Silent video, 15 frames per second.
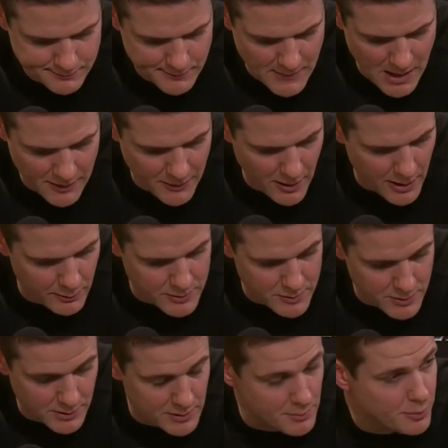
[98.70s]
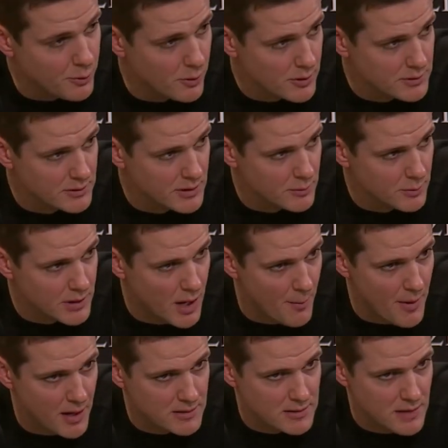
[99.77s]
And I thought it was really important that we come
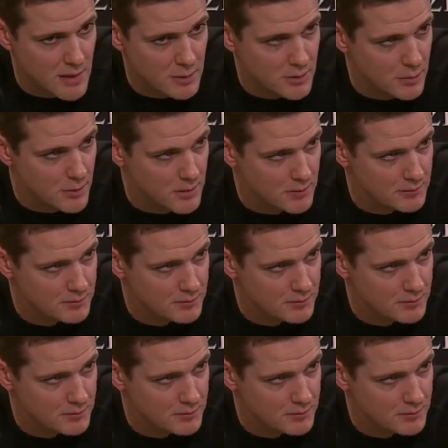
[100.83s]
out of tonight with a win.